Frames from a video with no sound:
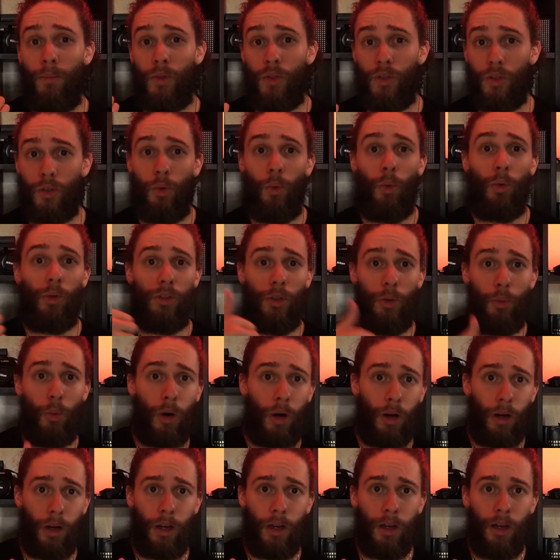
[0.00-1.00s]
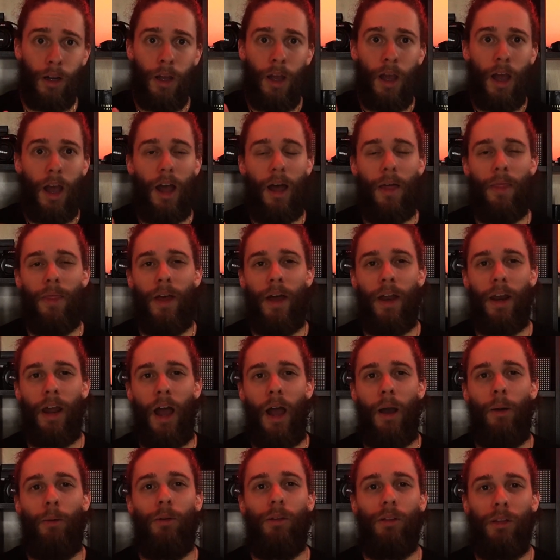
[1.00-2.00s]
school to work, and then
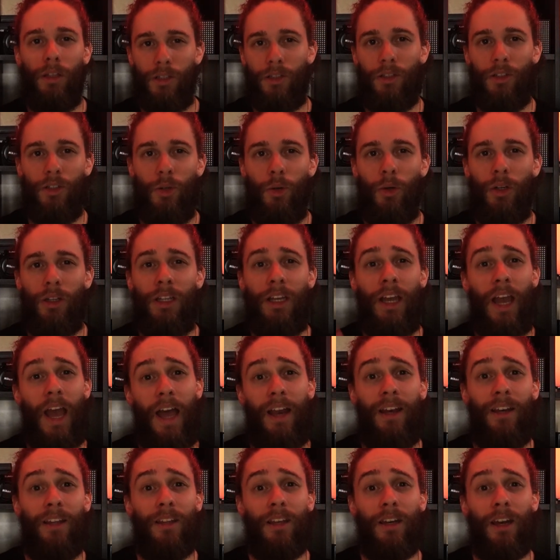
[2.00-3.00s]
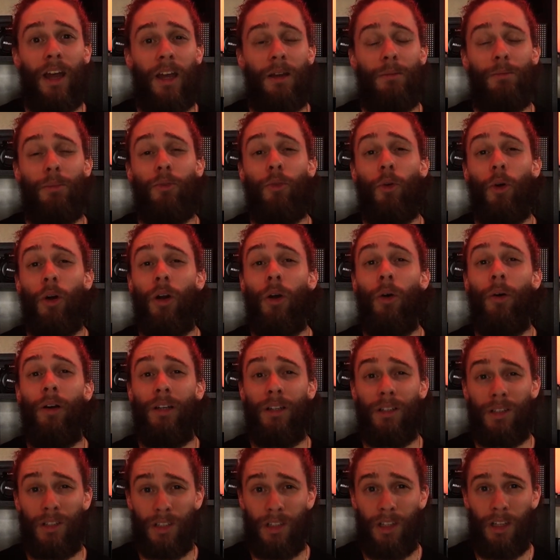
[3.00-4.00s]
I would listen to it at the end of the night before going
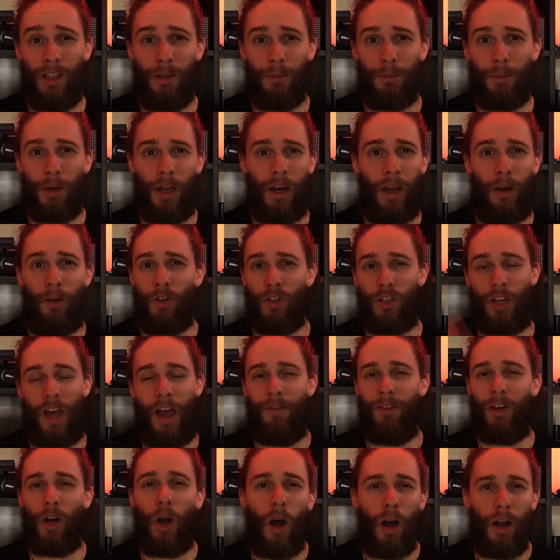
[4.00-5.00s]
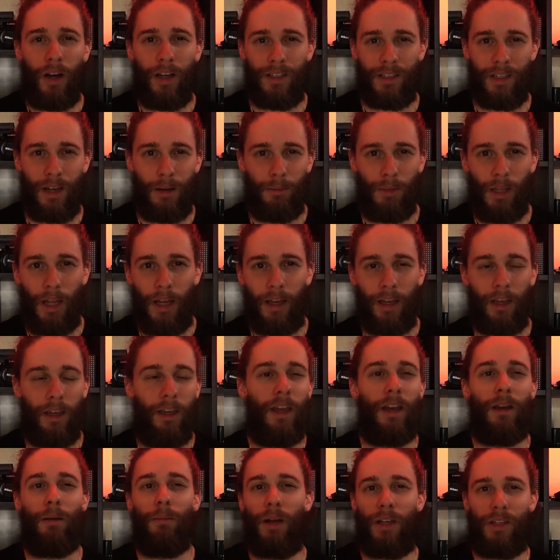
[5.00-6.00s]
to sleep. And I would just have it on as I'm like
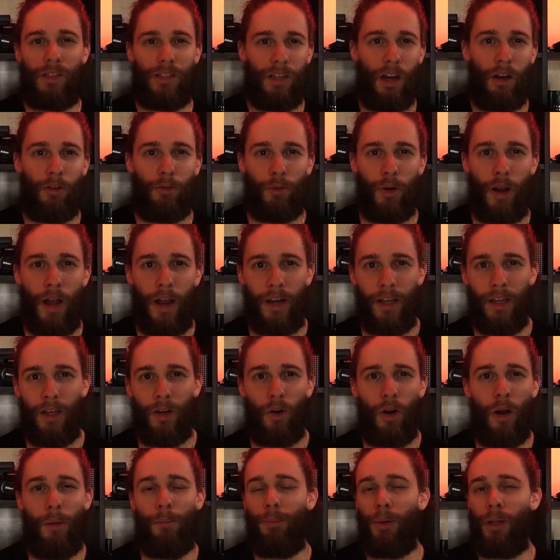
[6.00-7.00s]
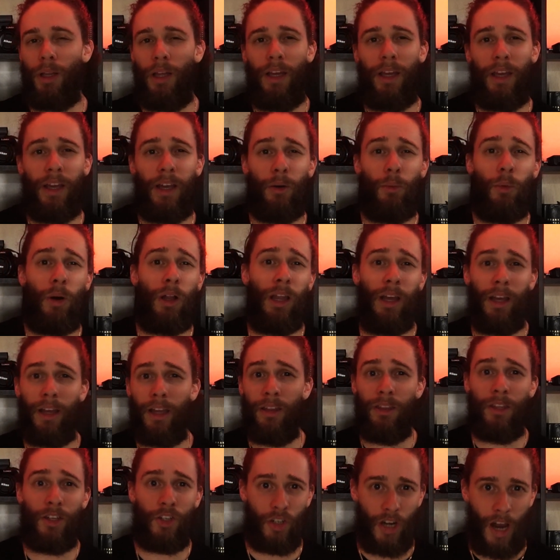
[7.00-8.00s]
getting my stuff ready, or I'm playing it while I
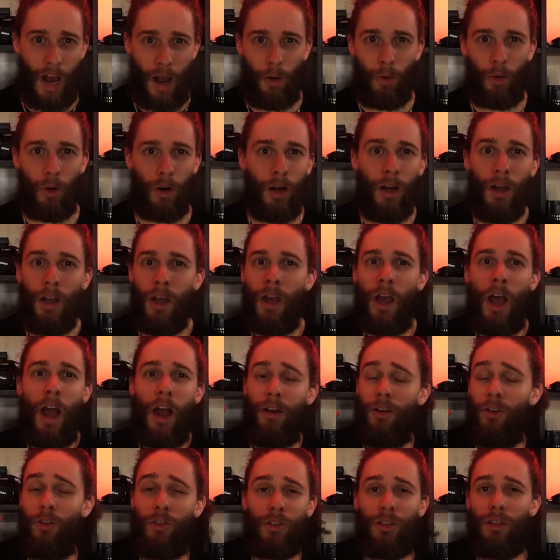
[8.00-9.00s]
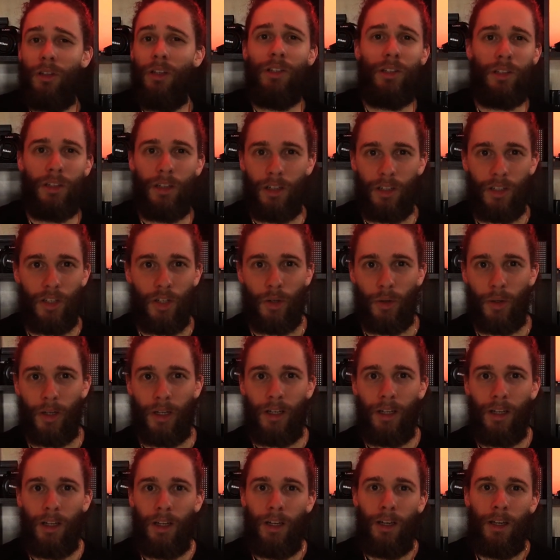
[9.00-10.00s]
get in the shower, and you're just listening to
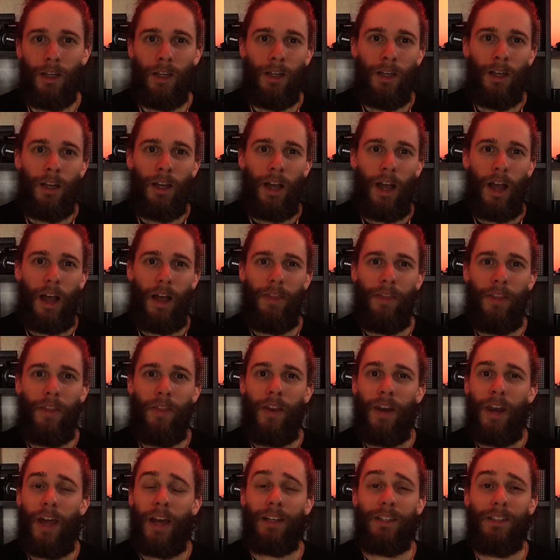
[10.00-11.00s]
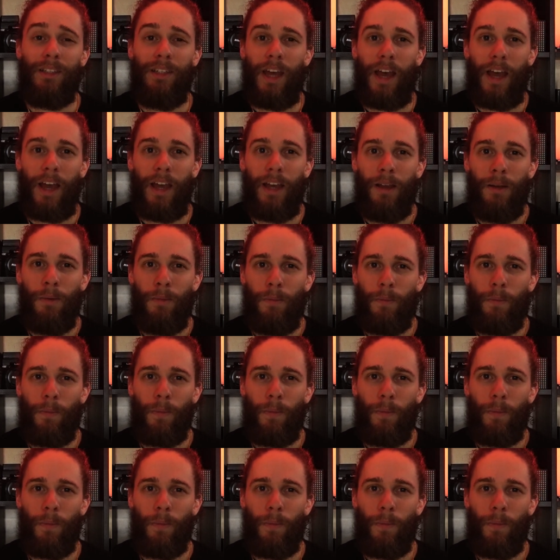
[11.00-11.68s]
it. And then the next day,